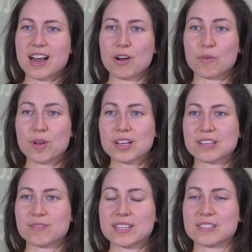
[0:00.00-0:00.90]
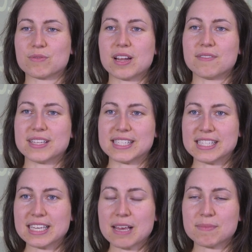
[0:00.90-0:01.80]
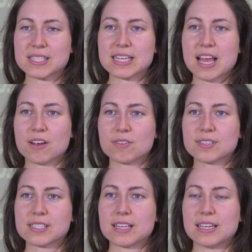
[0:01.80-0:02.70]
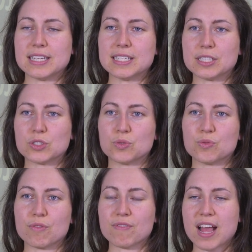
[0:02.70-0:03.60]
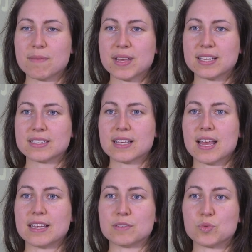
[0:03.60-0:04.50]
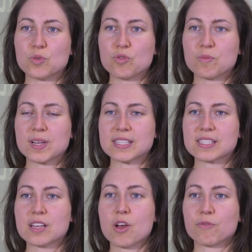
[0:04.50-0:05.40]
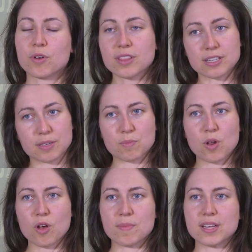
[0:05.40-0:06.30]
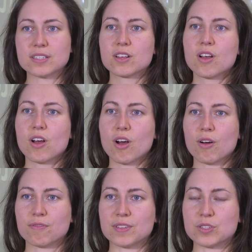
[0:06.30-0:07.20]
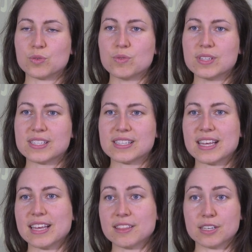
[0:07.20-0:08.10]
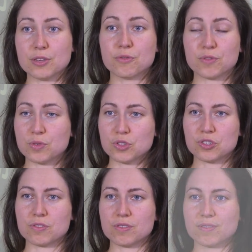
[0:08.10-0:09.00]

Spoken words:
Our work addressed relevant CCAM scenarios, leading to refinement and improvements for the deployment of the tools in the near future.